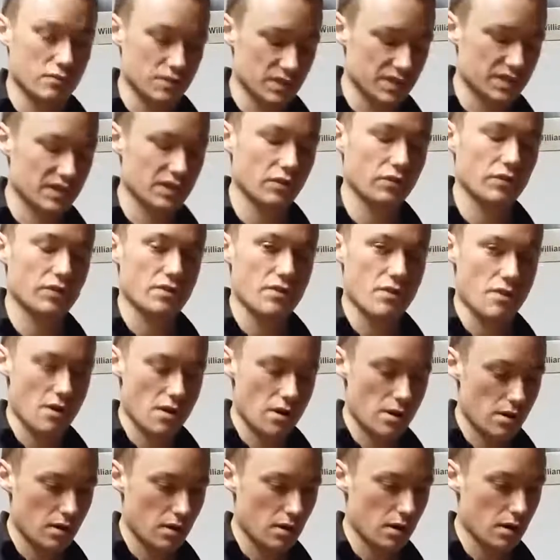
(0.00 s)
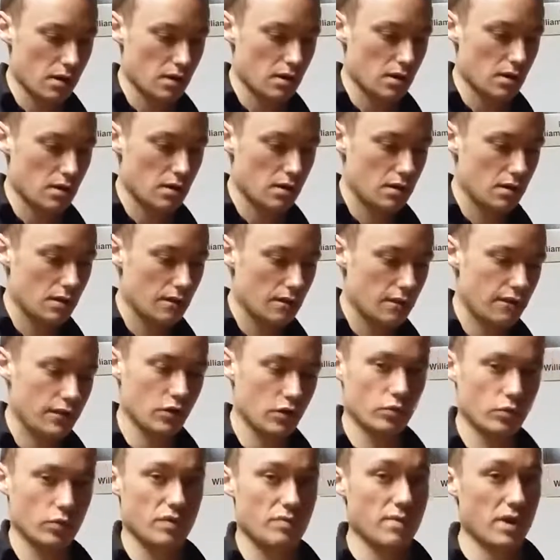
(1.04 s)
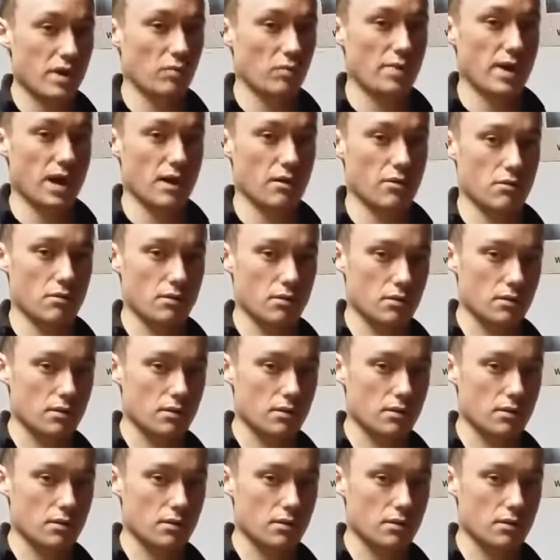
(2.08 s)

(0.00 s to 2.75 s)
cylinder filled with metal powder.